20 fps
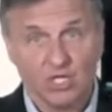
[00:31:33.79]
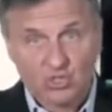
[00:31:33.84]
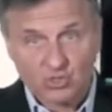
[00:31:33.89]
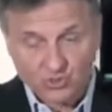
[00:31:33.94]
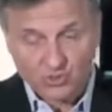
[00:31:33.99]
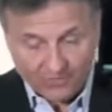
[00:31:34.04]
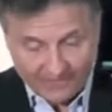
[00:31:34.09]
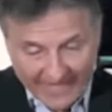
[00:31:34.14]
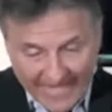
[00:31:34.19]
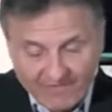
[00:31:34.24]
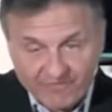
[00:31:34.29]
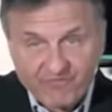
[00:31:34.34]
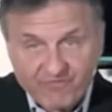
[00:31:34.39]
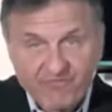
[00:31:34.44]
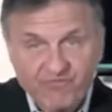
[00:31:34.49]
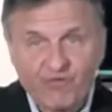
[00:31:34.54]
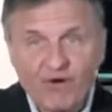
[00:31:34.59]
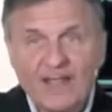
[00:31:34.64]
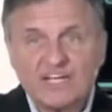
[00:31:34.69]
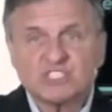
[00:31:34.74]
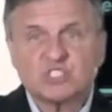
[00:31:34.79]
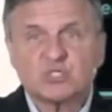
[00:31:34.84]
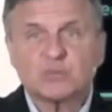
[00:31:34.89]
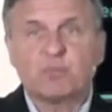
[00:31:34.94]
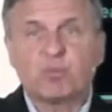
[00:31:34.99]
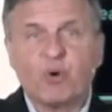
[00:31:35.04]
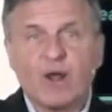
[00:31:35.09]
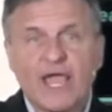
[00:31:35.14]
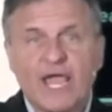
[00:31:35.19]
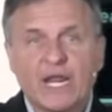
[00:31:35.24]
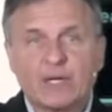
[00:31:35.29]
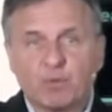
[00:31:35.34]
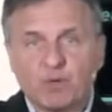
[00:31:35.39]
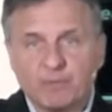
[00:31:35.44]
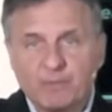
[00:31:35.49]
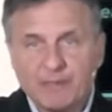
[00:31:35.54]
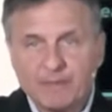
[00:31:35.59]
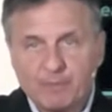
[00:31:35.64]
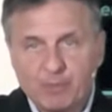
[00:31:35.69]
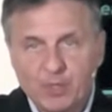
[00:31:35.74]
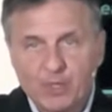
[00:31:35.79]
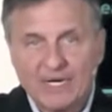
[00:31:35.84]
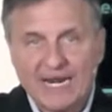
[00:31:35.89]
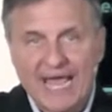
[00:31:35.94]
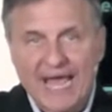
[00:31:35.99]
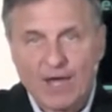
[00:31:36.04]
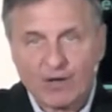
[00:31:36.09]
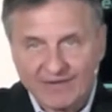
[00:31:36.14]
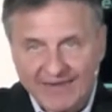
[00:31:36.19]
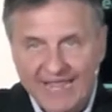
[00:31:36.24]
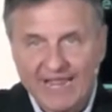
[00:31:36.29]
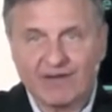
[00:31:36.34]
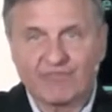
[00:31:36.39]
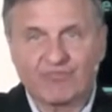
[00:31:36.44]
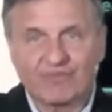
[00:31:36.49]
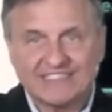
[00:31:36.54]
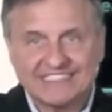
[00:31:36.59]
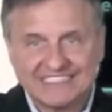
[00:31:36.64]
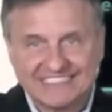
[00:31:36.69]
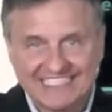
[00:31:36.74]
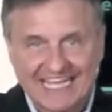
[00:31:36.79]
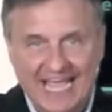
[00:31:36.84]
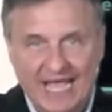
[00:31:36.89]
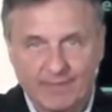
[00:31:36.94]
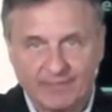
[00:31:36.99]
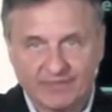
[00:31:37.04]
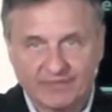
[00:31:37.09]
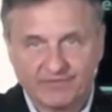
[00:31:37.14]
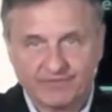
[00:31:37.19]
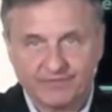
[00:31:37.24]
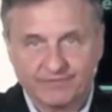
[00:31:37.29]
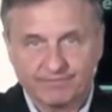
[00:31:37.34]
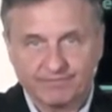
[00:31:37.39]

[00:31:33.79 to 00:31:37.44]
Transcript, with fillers: So that fresh bread would be put out every Sabbath.